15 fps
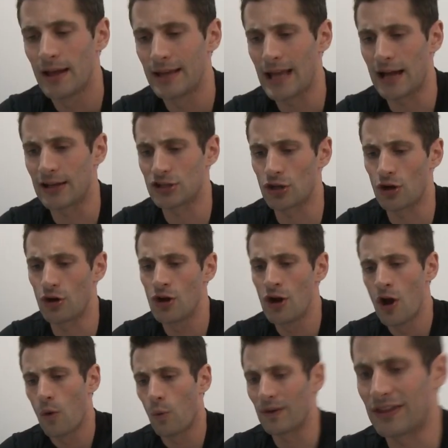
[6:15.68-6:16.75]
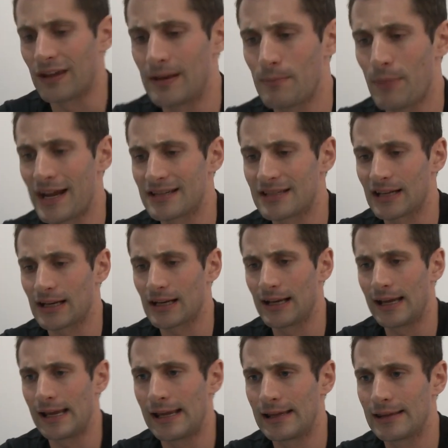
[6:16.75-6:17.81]
Yeah, so within
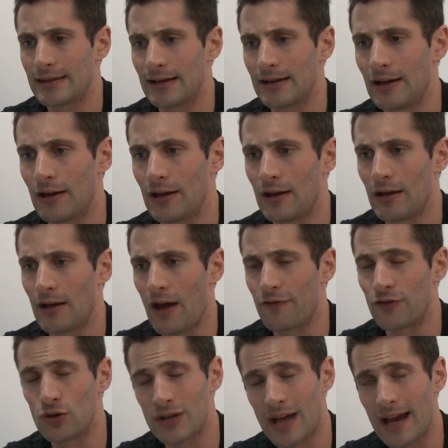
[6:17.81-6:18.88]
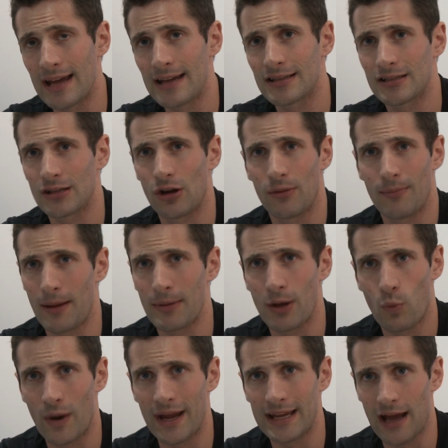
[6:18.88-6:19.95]
basically a few days, so maybe
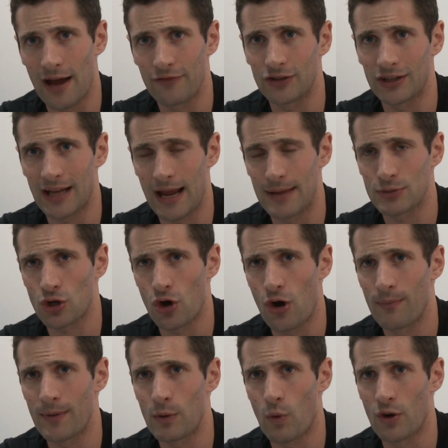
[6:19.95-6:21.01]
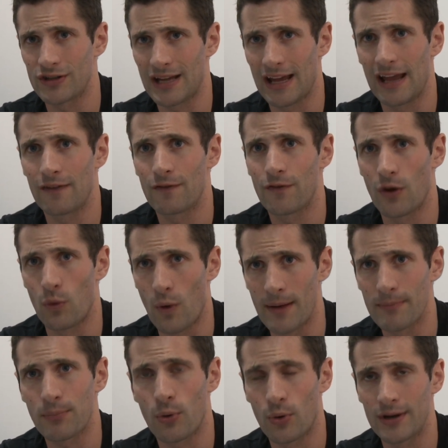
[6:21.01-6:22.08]
a week after Gamescom, we want to have the
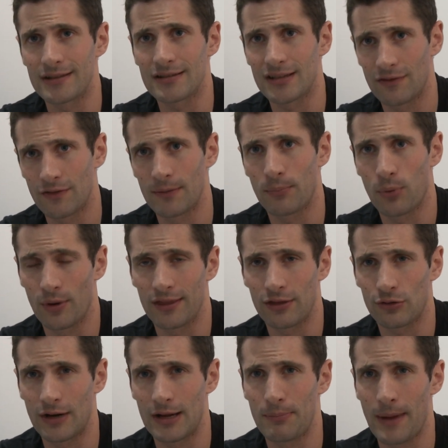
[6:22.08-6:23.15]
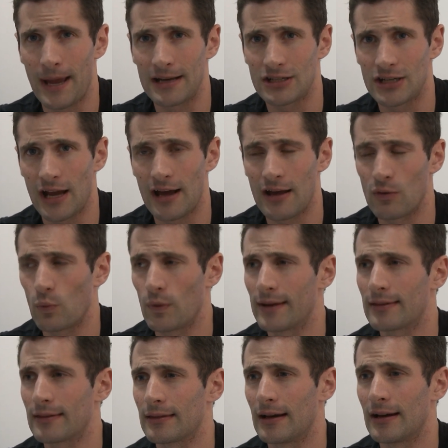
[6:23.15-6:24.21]
1.7.3 patch out
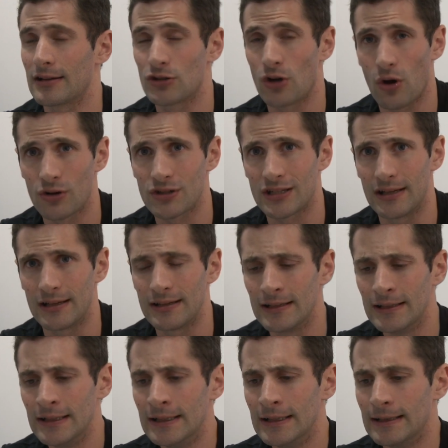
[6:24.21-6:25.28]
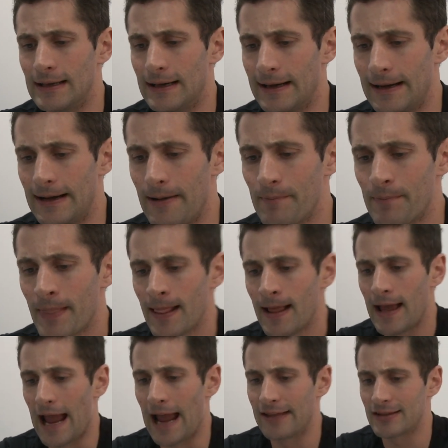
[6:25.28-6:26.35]
with dogs in,
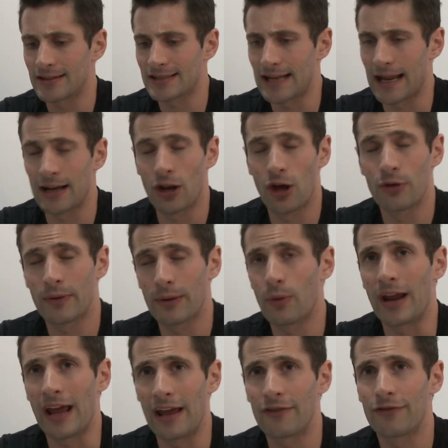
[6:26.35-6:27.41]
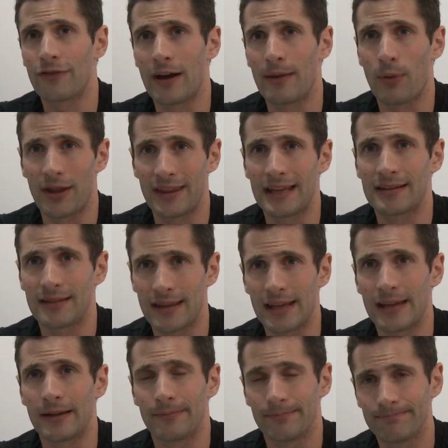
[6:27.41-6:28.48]
and the standalone we want to have by the end of the
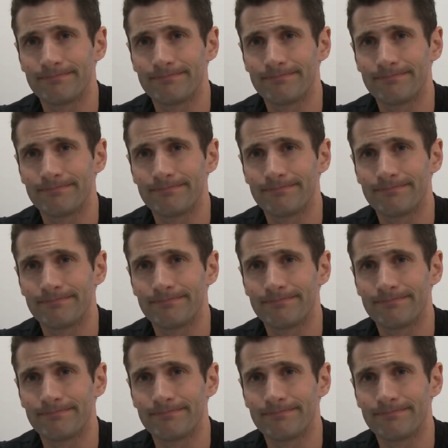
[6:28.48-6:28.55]
year.